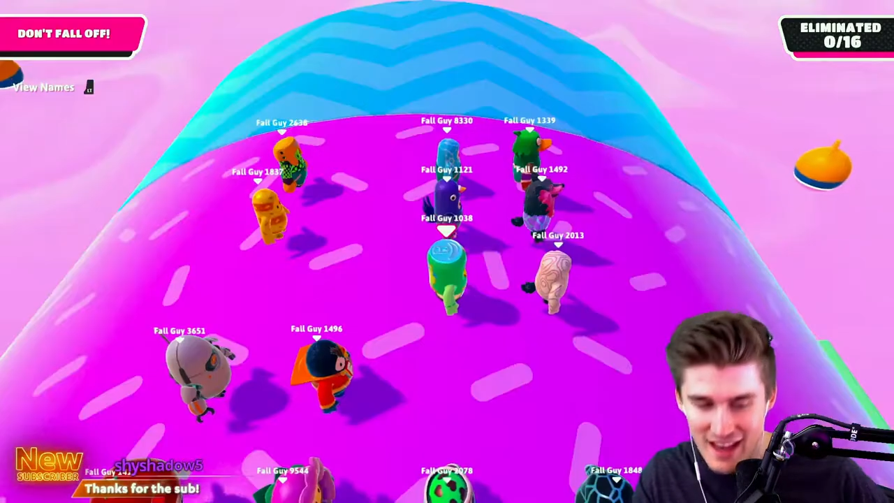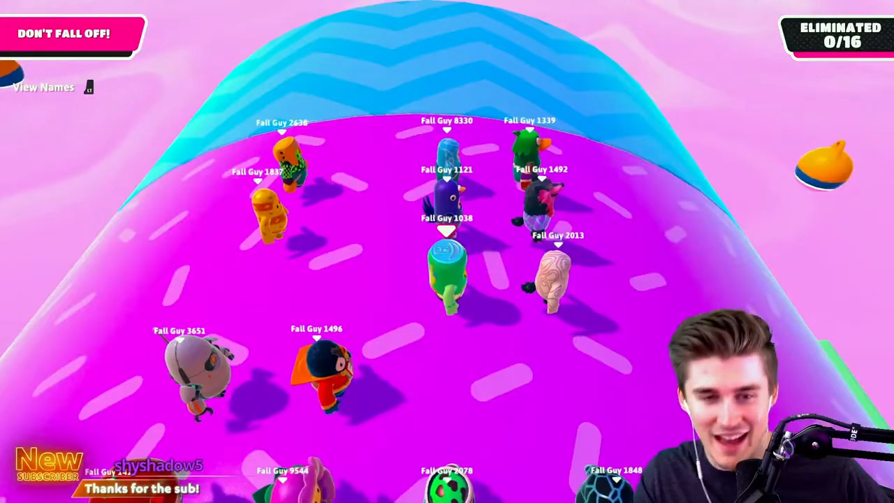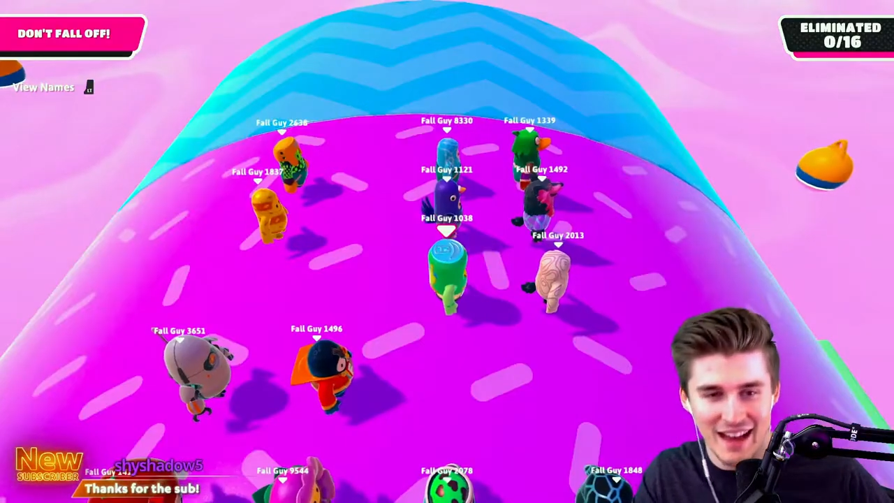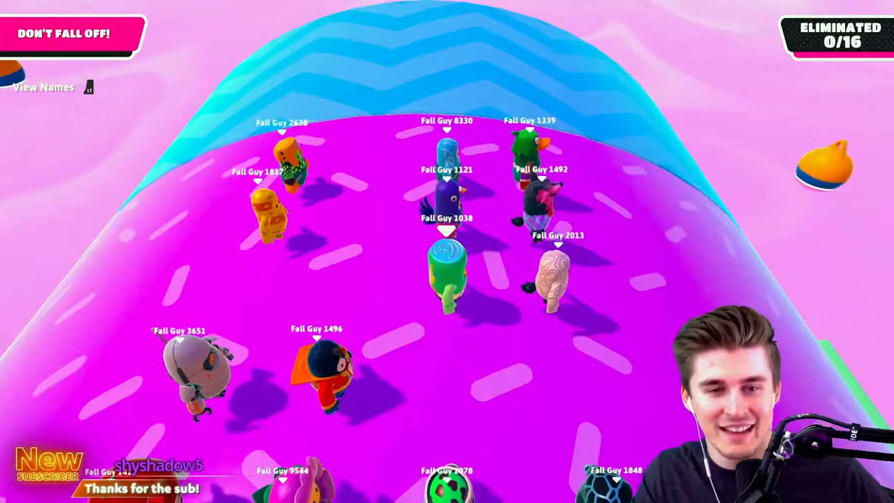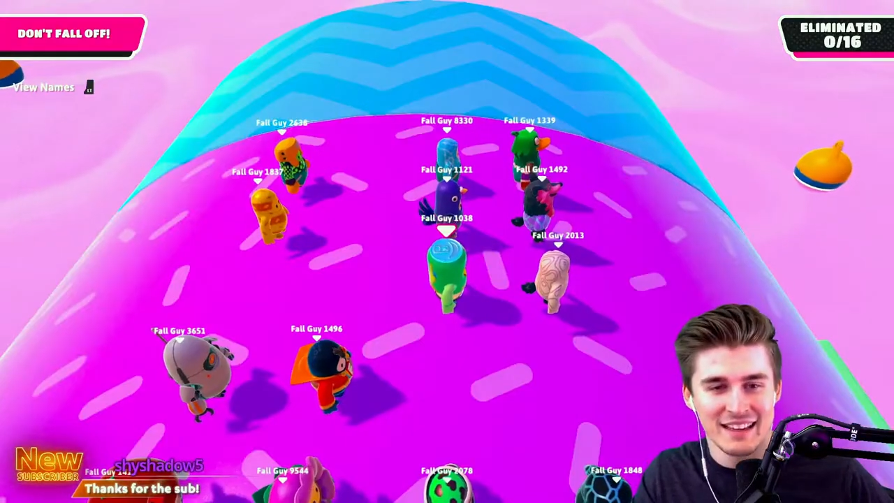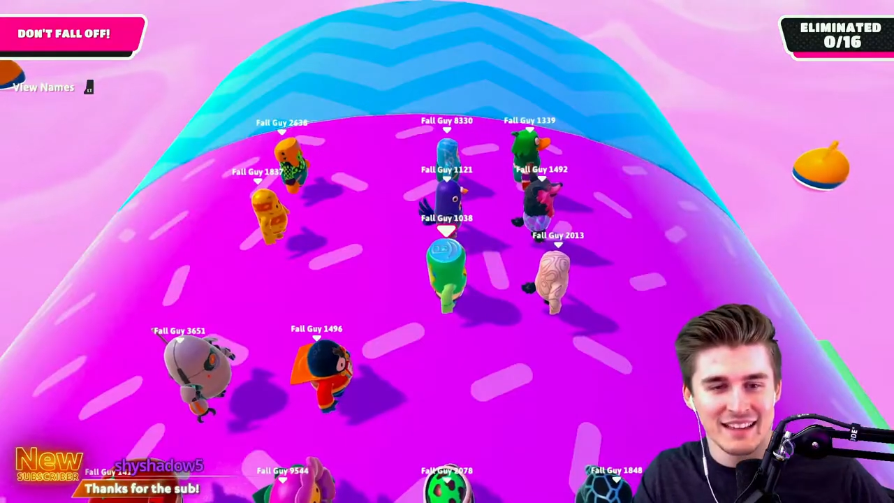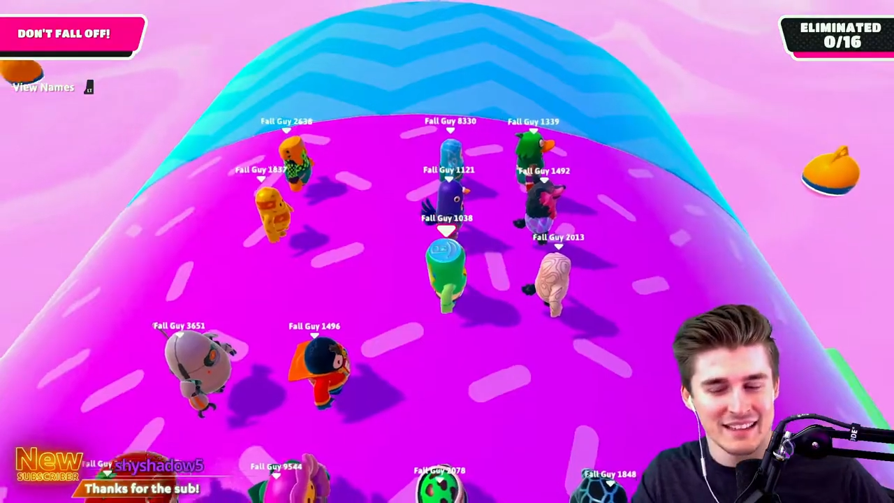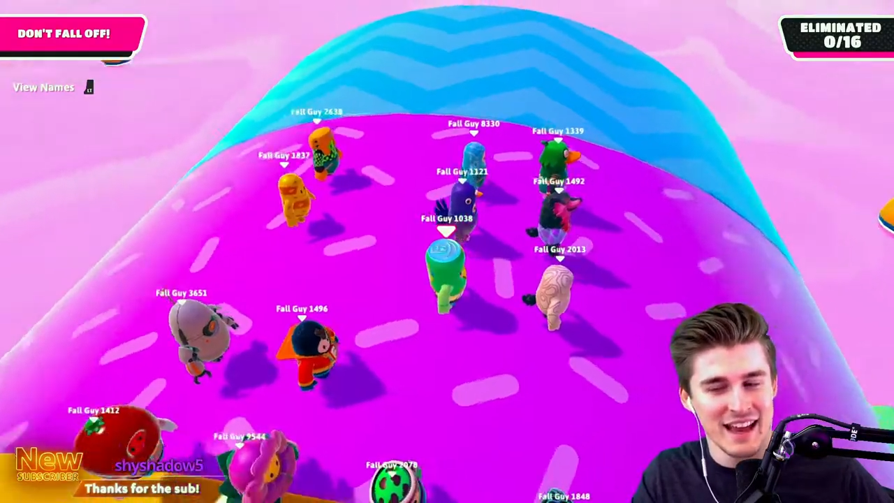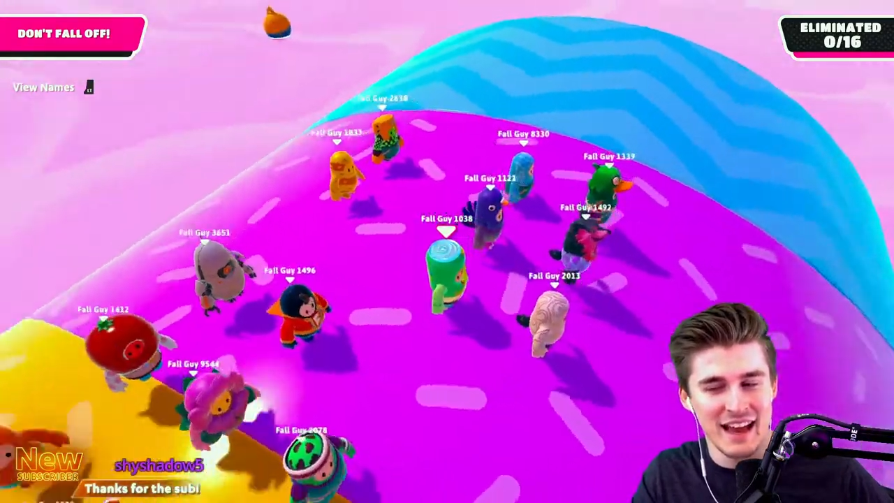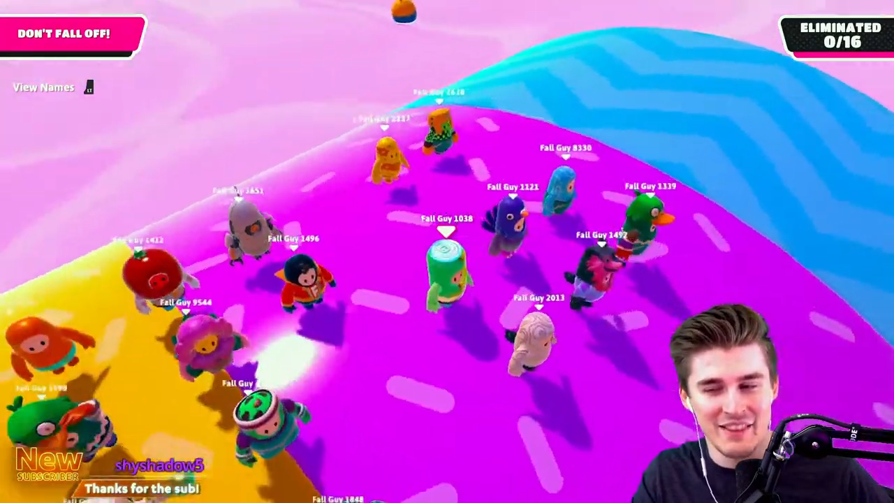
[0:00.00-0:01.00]
so lame.
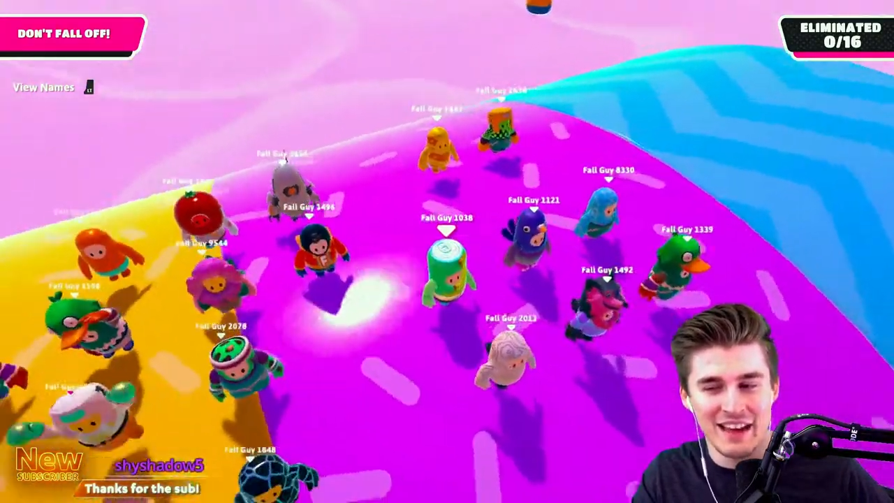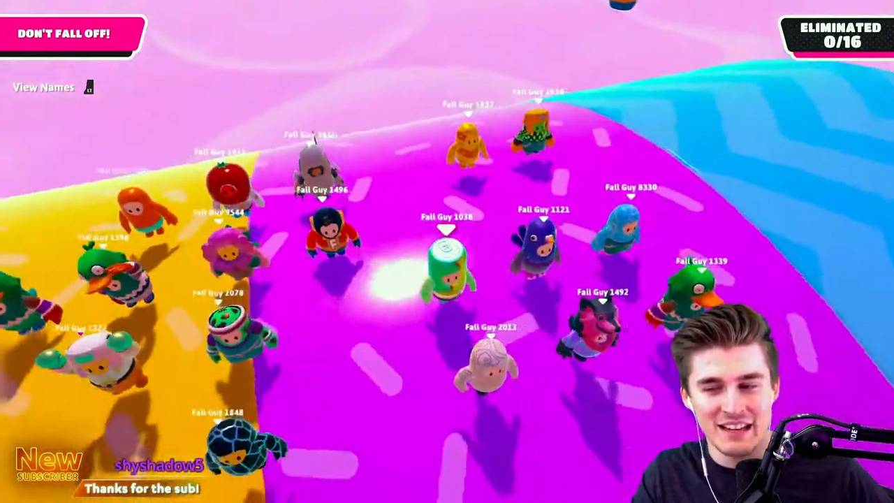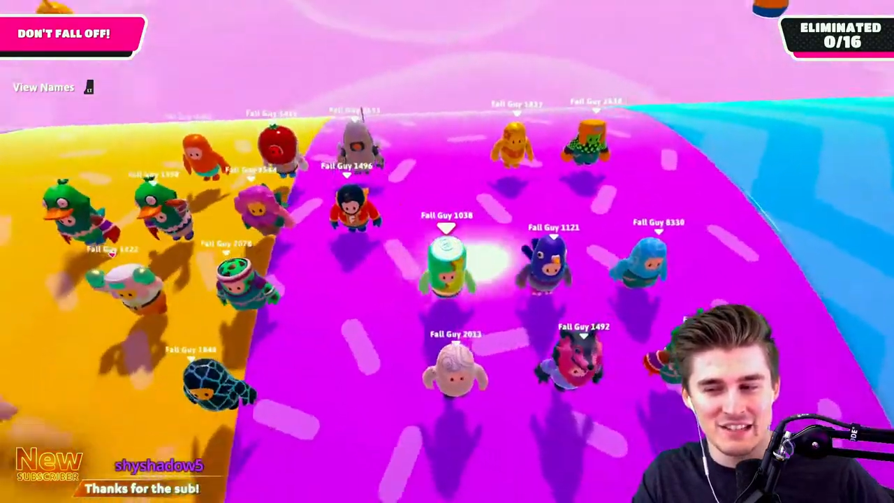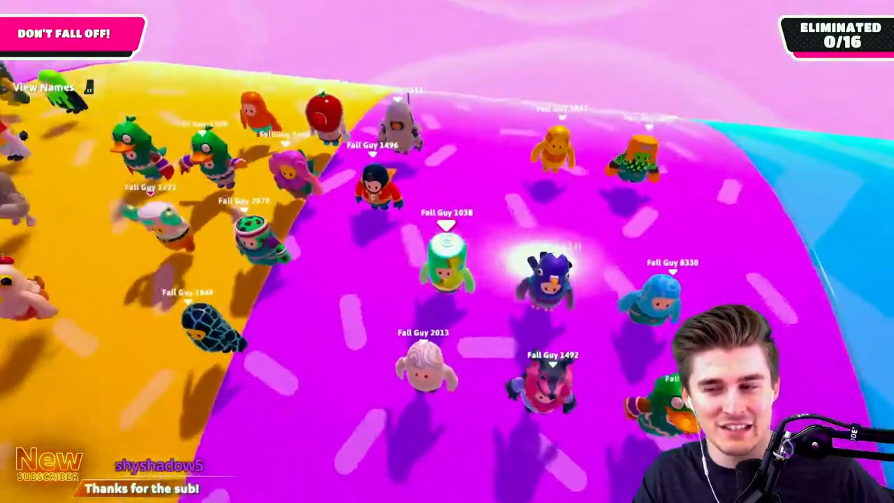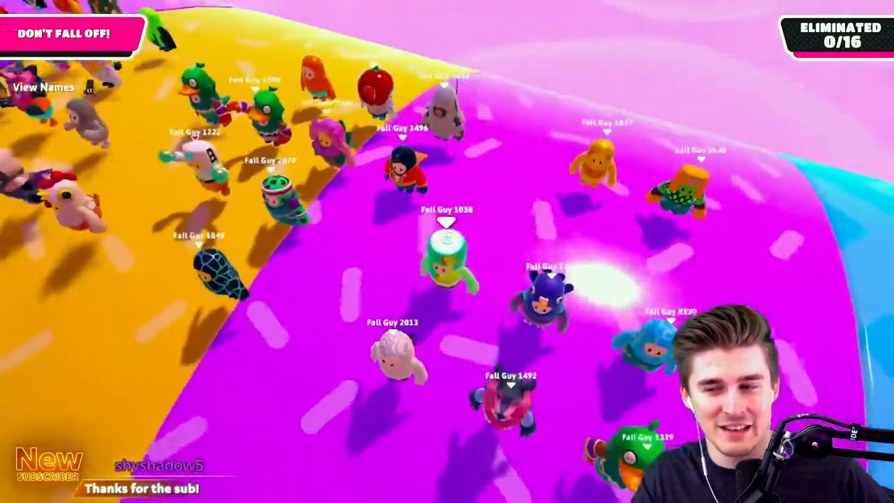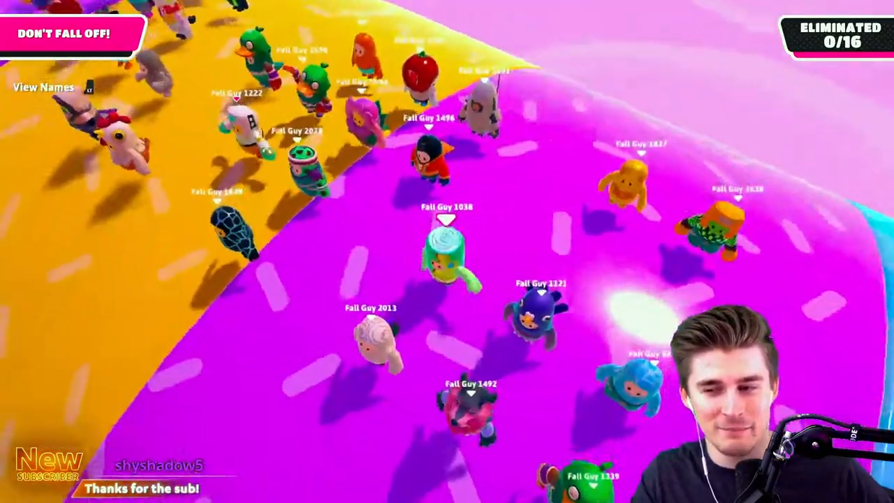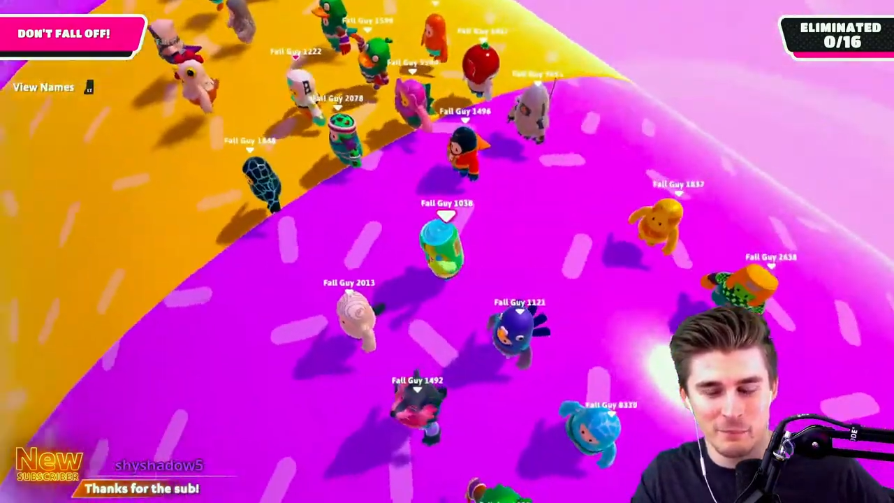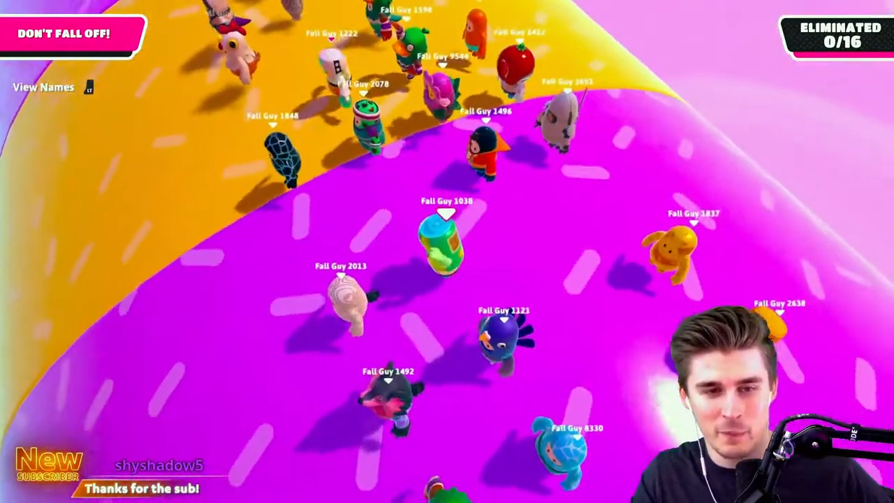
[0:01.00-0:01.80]
Jinx is... that is lame.